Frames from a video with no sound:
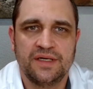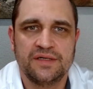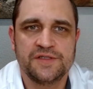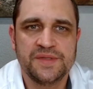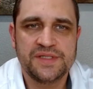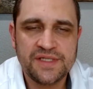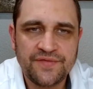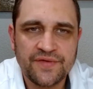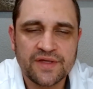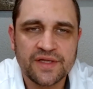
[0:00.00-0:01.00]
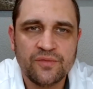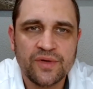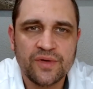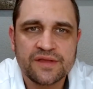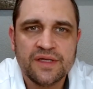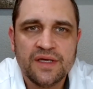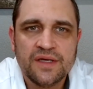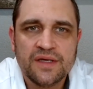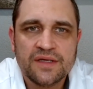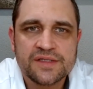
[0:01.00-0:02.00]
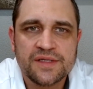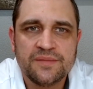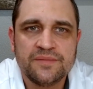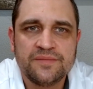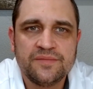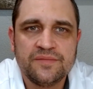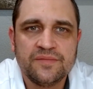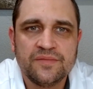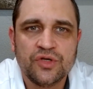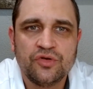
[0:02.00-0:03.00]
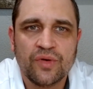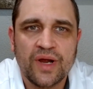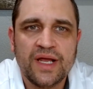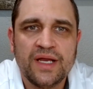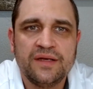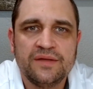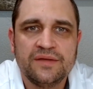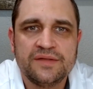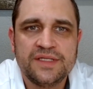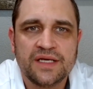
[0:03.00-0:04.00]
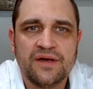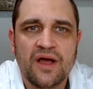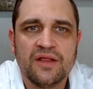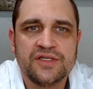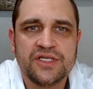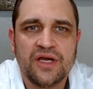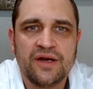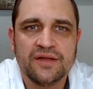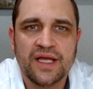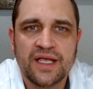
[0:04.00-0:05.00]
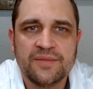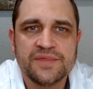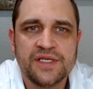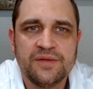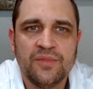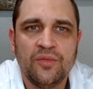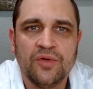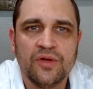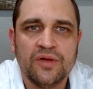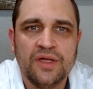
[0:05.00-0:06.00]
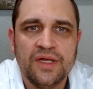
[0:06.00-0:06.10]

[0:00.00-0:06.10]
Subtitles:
specifically with some grade technology on it like MC Mobile,